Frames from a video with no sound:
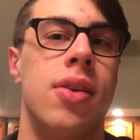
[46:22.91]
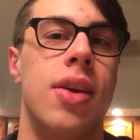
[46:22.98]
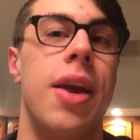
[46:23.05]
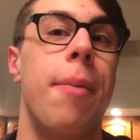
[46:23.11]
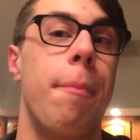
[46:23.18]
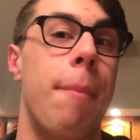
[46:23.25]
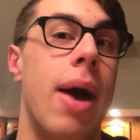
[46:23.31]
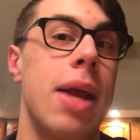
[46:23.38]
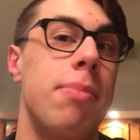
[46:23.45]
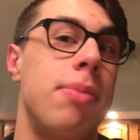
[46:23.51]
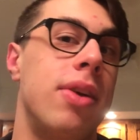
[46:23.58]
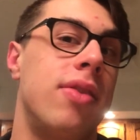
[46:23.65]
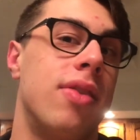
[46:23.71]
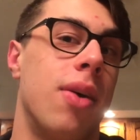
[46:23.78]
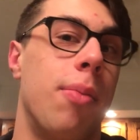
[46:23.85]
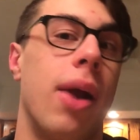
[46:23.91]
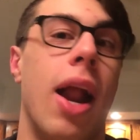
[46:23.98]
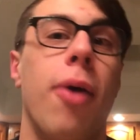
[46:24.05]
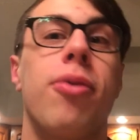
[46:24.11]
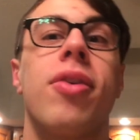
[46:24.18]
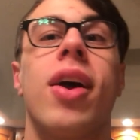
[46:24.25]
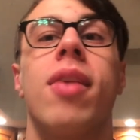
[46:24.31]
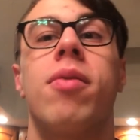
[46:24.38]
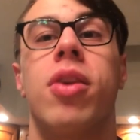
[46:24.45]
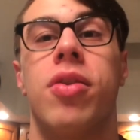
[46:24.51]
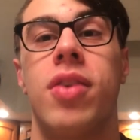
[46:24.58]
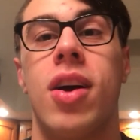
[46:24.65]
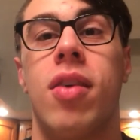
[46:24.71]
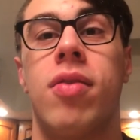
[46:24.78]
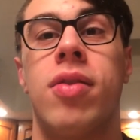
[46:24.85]
It might be someone outside of
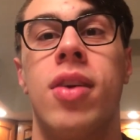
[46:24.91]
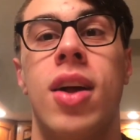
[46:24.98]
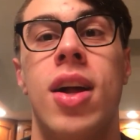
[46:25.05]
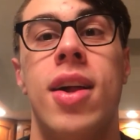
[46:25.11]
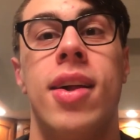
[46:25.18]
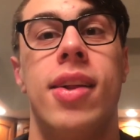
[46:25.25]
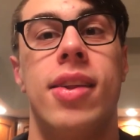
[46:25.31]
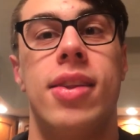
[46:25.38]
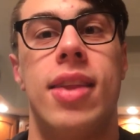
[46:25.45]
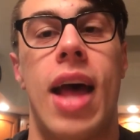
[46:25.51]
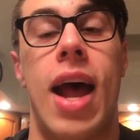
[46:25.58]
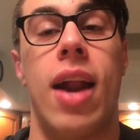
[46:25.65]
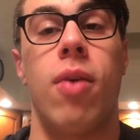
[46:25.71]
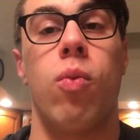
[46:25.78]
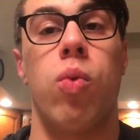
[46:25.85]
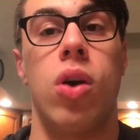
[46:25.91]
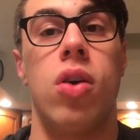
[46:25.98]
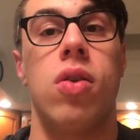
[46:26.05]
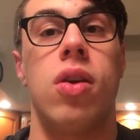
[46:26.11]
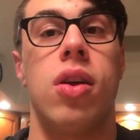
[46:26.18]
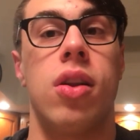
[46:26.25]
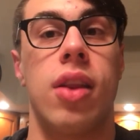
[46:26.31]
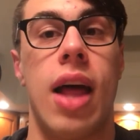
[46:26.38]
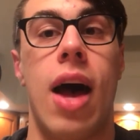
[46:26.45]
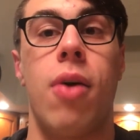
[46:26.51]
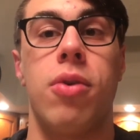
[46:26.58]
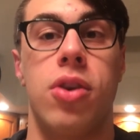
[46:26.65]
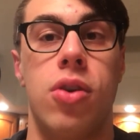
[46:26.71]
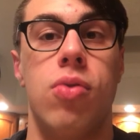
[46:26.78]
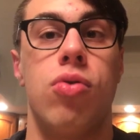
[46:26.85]
yourself that will
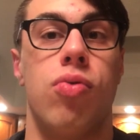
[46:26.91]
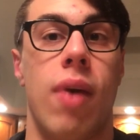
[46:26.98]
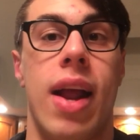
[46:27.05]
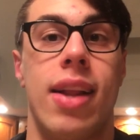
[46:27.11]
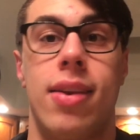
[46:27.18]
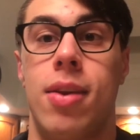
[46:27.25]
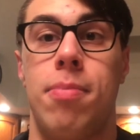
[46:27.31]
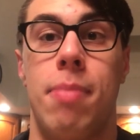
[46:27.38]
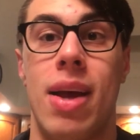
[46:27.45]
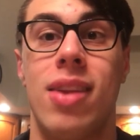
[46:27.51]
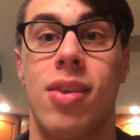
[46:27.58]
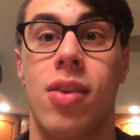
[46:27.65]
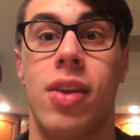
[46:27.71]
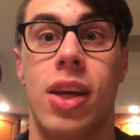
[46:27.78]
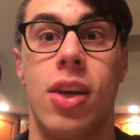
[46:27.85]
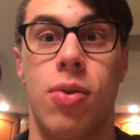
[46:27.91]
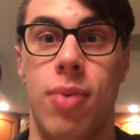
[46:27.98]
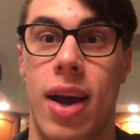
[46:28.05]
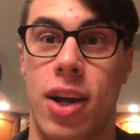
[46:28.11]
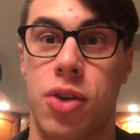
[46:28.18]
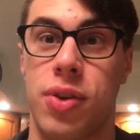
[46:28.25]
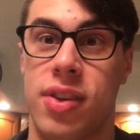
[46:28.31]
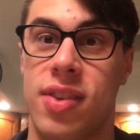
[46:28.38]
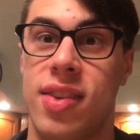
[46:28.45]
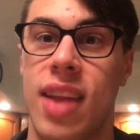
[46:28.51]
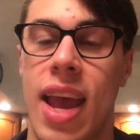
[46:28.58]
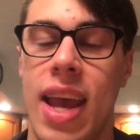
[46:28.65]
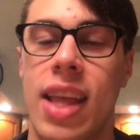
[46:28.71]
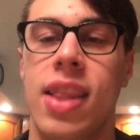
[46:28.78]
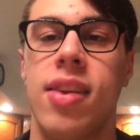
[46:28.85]
allow you, granted mentally, you actually
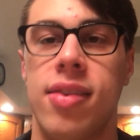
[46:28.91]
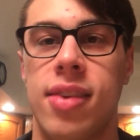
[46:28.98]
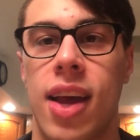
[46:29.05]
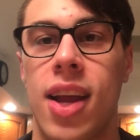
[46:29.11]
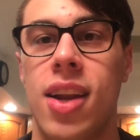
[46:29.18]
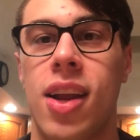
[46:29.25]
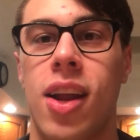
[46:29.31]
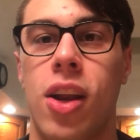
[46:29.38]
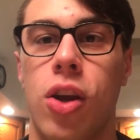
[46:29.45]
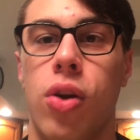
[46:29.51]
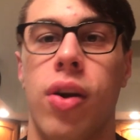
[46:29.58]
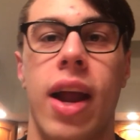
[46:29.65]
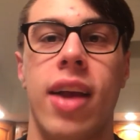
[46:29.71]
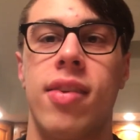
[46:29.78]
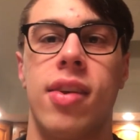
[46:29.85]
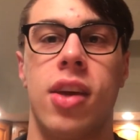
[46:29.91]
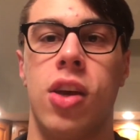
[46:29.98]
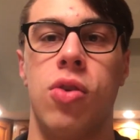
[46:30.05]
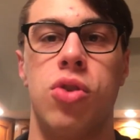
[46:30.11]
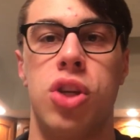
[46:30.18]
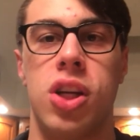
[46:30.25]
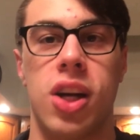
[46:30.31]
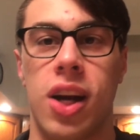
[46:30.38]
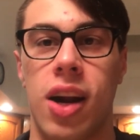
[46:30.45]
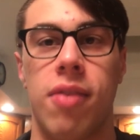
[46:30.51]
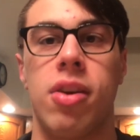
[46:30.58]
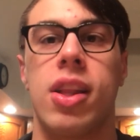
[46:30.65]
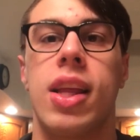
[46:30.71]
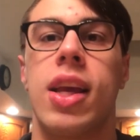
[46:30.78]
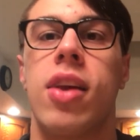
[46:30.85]
stay in the set and your execution and
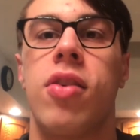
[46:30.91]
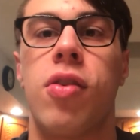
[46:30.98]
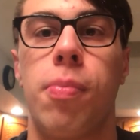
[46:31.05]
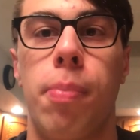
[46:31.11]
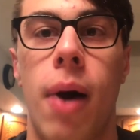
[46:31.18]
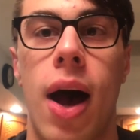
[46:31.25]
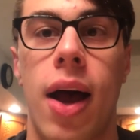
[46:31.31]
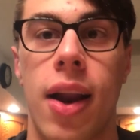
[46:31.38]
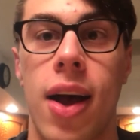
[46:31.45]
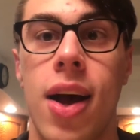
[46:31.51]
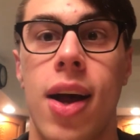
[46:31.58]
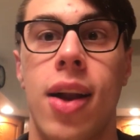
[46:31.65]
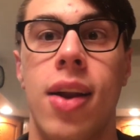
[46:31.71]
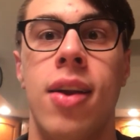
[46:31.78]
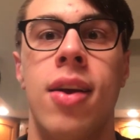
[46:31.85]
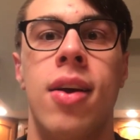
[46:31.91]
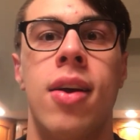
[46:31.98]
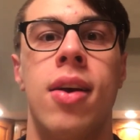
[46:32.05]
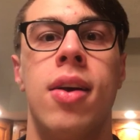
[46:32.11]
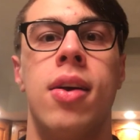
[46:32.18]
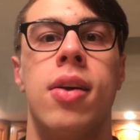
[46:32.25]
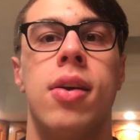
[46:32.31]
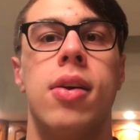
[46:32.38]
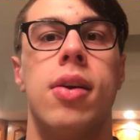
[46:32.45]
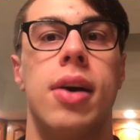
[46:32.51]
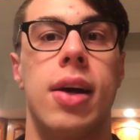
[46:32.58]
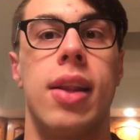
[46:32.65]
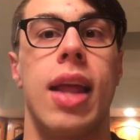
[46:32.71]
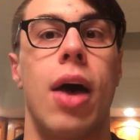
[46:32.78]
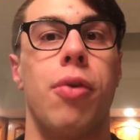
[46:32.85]
everything is spot on,
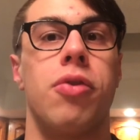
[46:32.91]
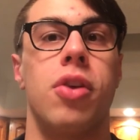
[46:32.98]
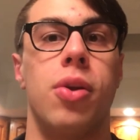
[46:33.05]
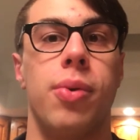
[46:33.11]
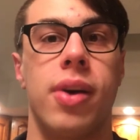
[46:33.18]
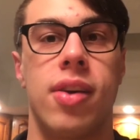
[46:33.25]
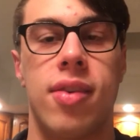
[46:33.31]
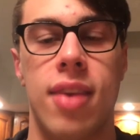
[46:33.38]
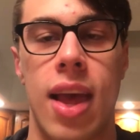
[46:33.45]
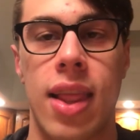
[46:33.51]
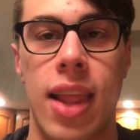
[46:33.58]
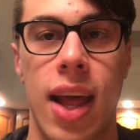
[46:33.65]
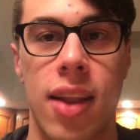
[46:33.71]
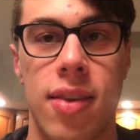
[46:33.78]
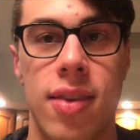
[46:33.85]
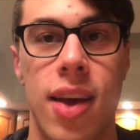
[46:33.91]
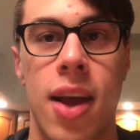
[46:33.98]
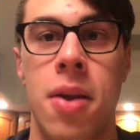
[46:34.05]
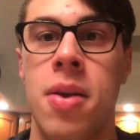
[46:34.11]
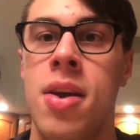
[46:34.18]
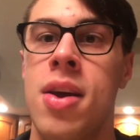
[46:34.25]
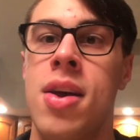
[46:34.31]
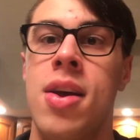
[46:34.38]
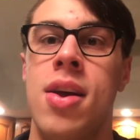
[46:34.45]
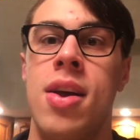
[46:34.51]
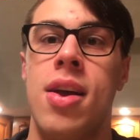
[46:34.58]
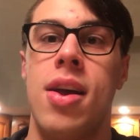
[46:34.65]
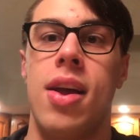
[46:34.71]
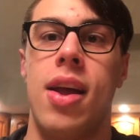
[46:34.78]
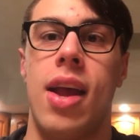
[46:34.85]
allows you to extend that set
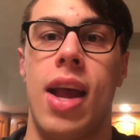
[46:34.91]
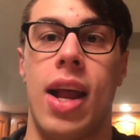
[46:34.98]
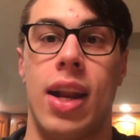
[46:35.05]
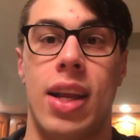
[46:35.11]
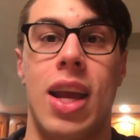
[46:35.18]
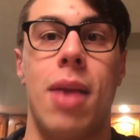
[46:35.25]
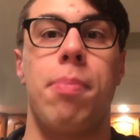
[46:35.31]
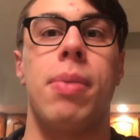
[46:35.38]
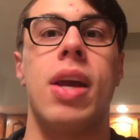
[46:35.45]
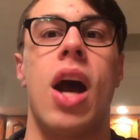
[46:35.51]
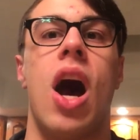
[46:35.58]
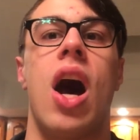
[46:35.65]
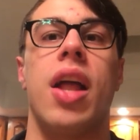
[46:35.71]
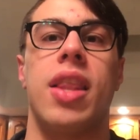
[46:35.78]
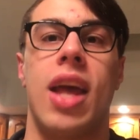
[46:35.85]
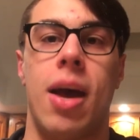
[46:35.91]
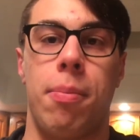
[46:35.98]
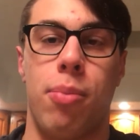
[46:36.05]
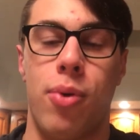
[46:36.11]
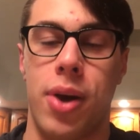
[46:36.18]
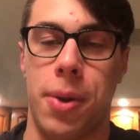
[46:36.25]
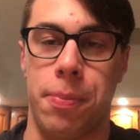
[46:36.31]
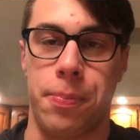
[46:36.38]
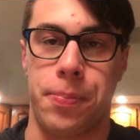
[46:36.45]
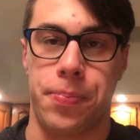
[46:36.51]
and get beyond that point.